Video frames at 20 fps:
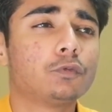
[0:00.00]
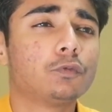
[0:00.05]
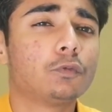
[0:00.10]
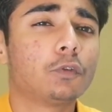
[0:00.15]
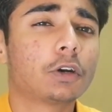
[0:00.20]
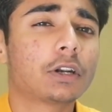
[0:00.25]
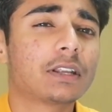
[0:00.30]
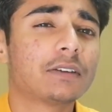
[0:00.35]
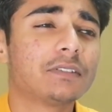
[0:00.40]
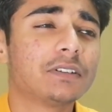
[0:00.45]

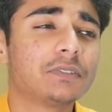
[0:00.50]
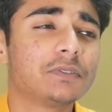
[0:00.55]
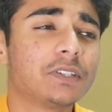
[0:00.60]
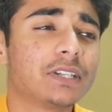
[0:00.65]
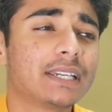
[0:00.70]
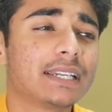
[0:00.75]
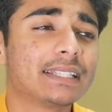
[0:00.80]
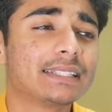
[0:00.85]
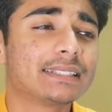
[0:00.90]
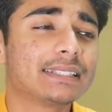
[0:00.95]
whatever we
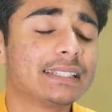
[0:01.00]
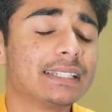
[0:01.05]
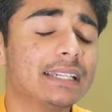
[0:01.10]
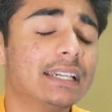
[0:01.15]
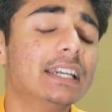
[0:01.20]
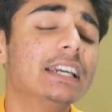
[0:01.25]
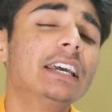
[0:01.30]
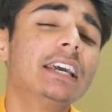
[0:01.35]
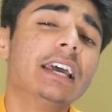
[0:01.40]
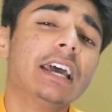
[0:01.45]
can say,
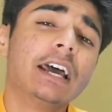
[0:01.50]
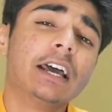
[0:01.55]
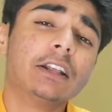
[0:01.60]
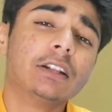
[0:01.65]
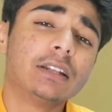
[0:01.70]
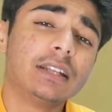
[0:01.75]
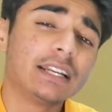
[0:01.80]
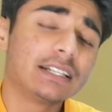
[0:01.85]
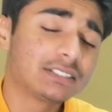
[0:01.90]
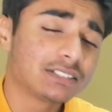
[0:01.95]

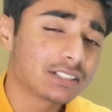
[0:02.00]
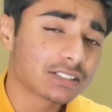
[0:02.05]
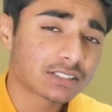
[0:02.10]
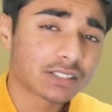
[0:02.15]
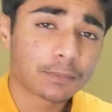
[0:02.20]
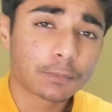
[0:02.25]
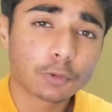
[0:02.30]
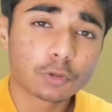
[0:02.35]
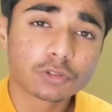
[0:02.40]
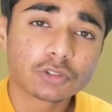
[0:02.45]
let's just
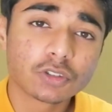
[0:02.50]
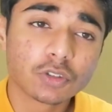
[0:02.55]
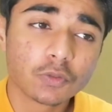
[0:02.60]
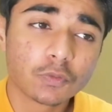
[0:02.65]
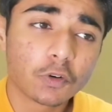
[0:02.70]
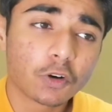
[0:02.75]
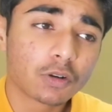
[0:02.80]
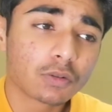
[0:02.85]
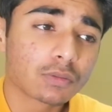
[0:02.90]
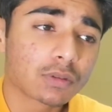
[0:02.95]
suppose you
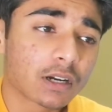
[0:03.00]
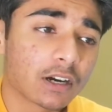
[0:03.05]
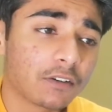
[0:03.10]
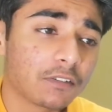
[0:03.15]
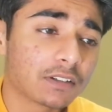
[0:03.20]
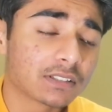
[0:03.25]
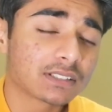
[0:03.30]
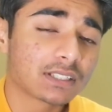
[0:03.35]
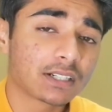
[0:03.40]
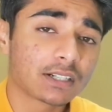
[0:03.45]
want to
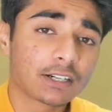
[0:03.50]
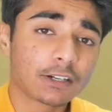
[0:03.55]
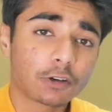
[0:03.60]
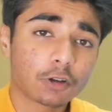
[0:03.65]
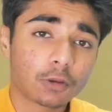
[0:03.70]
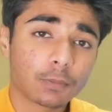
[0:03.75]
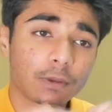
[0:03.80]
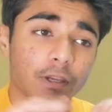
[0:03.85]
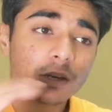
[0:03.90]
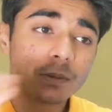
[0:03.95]
cover a certain
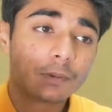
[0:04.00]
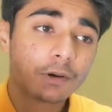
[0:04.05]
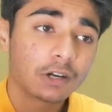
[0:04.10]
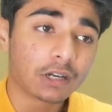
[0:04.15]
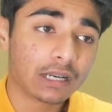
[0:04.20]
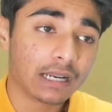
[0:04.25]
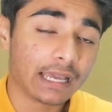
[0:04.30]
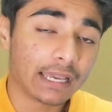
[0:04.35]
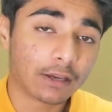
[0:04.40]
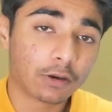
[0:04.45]
topic
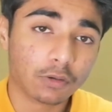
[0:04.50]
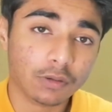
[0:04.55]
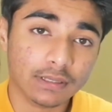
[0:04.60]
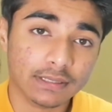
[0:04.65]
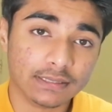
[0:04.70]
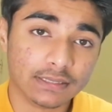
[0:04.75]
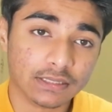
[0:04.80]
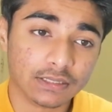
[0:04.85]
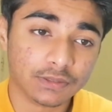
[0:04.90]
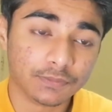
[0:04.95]
about
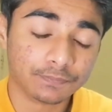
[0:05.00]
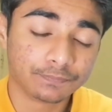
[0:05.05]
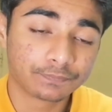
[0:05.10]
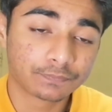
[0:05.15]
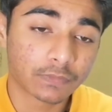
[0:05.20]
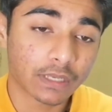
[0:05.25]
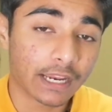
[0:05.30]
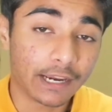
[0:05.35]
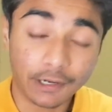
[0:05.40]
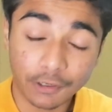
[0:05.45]
glycolysis,
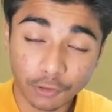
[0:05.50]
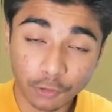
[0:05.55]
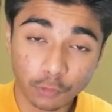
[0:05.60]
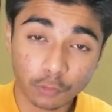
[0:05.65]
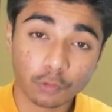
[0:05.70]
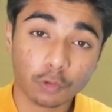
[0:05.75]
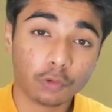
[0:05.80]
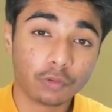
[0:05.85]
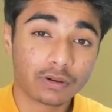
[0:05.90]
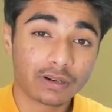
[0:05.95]
and you
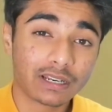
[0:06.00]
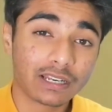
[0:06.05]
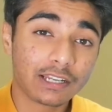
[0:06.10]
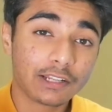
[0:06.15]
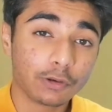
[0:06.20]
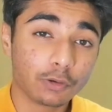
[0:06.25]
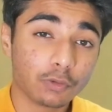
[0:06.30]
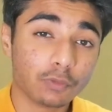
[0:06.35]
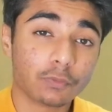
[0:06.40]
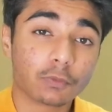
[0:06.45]
don't really
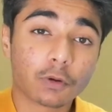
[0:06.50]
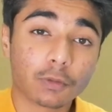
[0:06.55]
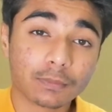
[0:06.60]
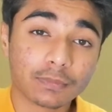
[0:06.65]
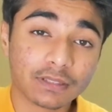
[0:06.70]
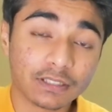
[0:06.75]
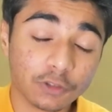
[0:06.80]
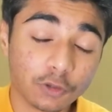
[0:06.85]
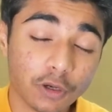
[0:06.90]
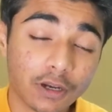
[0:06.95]
know,
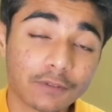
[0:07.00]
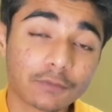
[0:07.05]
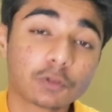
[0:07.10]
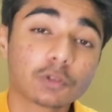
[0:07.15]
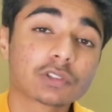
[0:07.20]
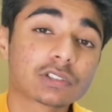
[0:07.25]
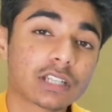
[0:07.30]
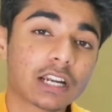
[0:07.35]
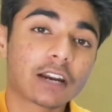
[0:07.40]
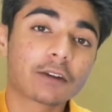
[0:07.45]
you have
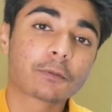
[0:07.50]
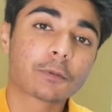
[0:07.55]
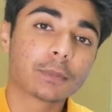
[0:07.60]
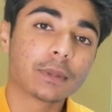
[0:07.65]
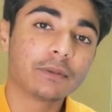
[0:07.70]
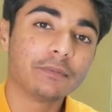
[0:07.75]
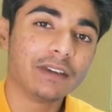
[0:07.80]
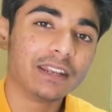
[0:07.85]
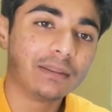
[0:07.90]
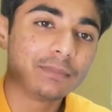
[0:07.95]
to start from
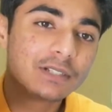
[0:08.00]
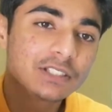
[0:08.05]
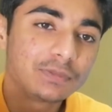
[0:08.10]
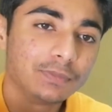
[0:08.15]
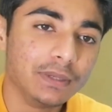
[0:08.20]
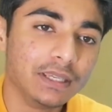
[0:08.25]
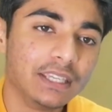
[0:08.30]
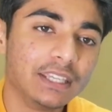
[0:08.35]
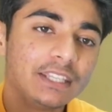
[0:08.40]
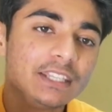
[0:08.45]
the very much
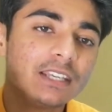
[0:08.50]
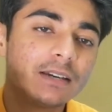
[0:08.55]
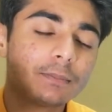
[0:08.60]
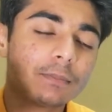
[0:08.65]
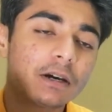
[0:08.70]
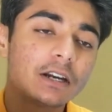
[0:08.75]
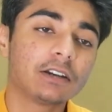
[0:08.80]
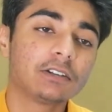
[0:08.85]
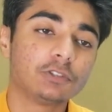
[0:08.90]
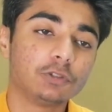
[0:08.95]
beginner
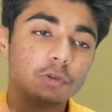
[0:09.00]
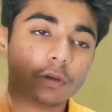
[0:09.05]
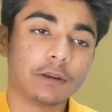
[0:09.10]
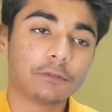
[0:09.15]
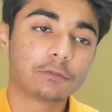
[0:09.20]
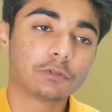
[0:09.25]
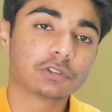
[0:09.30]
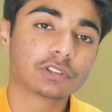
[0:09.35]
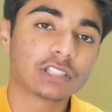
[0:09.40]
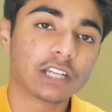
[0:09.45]
part, you
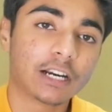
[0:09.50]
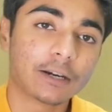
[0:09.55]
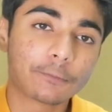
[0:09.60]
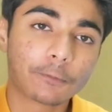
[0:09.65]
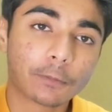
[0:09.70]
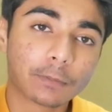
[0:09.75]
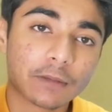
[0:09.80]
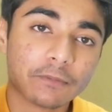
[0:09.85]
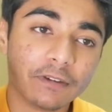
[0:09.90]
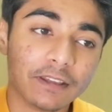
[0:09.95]
have to start
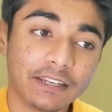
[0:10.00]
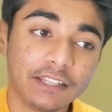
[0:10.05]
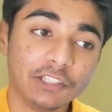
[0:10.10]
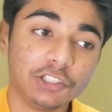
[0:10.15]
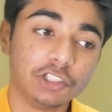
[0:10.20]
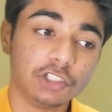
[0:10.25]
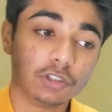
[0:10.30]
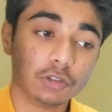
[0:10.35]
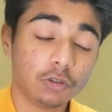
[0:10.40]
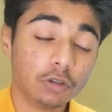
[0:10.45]
from the very
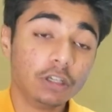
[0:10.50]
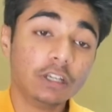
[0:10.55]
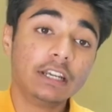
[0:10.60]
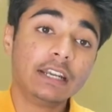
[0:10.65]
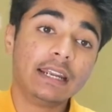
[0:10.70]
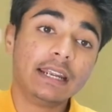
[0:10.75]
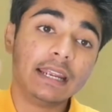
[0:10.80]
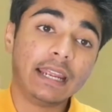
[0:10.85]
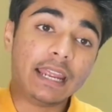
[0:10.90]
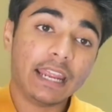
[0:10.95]
zero,
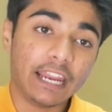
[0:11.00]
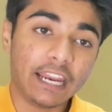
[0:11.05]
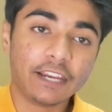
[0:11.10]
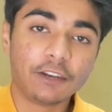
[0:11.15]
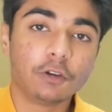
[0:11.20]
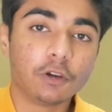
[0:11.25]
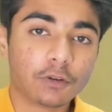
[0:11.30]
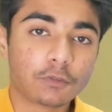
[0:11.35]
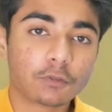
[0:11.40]
and you